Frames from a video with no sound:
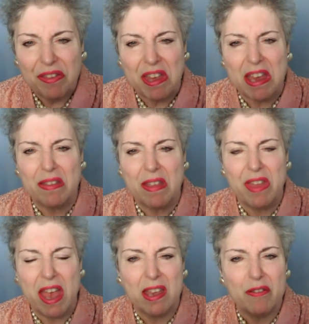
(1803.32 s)
thing yeah. that
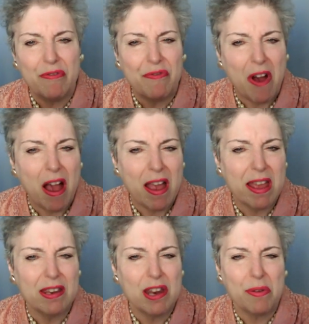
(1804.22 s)
they can
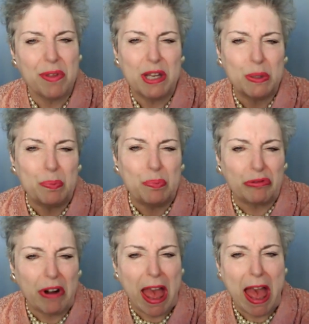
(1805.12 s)
find, you know, that it's
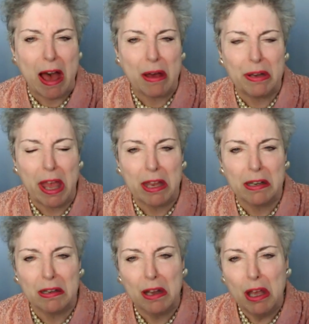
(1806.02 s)
brown
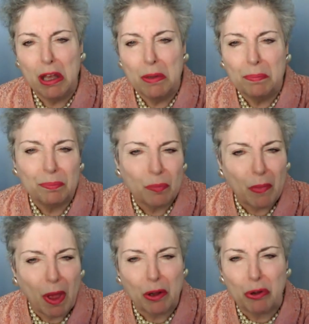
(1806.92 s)
and
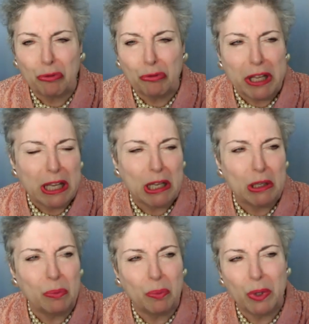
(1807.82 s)

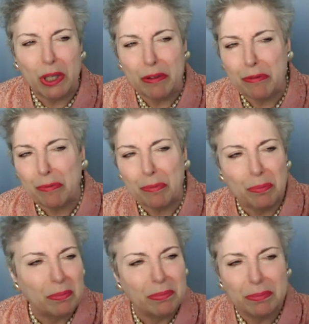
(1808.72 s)
green with
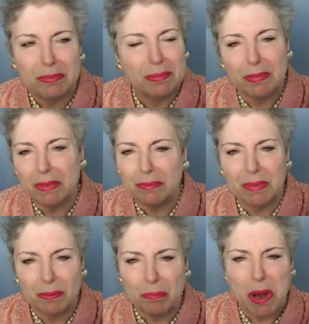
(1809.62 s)
um,
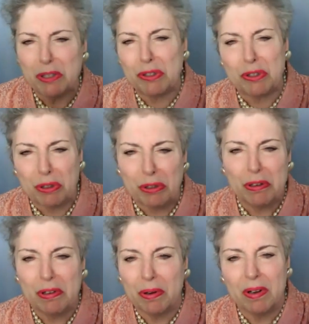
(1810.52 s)

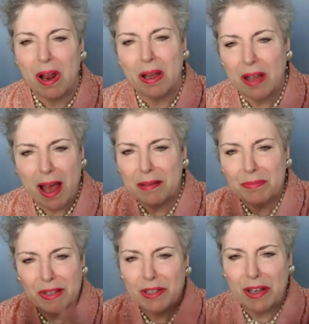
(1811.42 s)
mustard or I, uh,
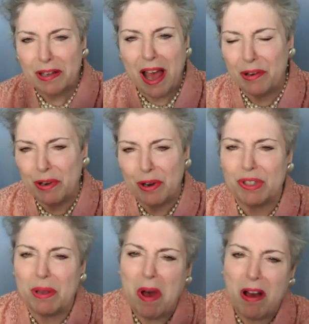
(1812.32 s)
uh, I don't know,
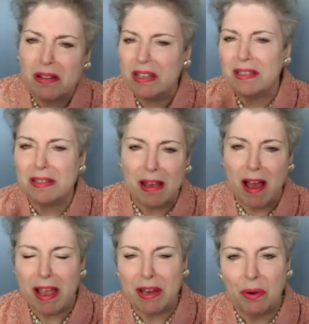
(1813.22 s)
some ugly
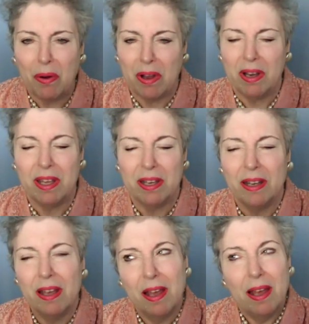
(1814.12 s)
design on
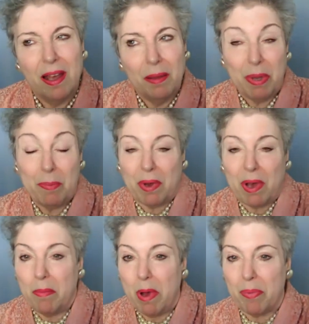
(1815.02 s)
it. People
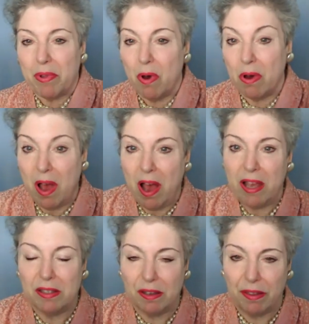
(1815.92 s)
come up with all
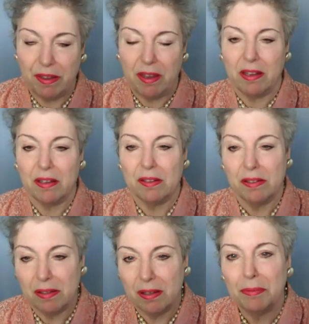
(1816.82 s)
kinds of
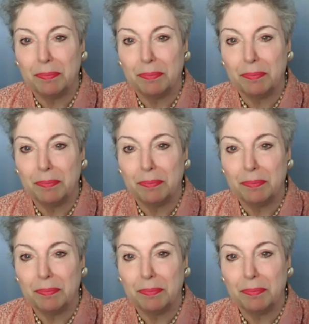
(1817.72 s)
things.